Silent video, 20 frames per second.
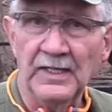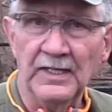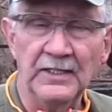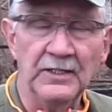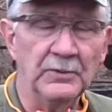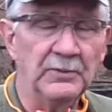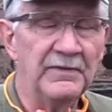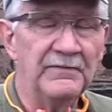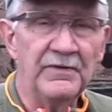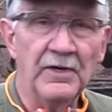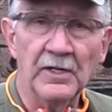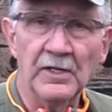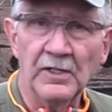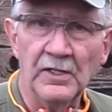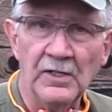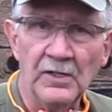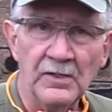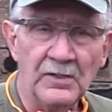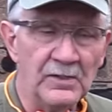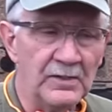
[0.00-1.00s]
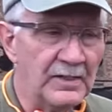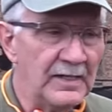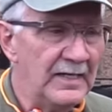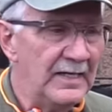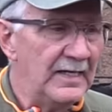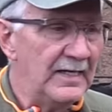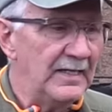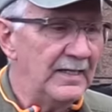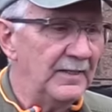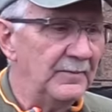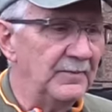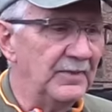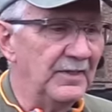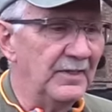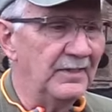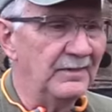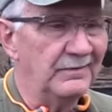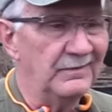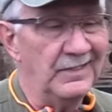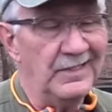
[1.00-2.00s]
I know we've gone long,
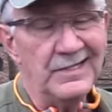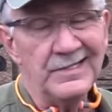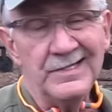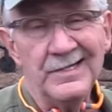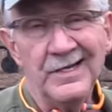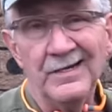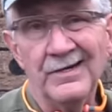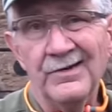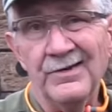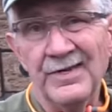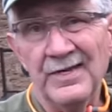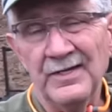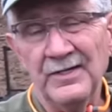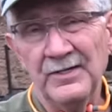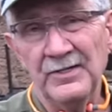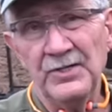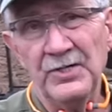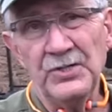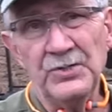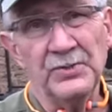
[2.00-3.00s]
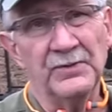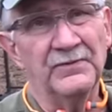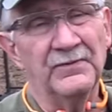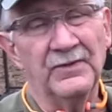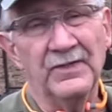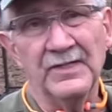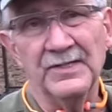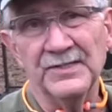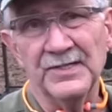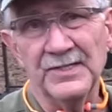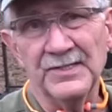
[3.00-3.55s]
but that's not all that unusual for us,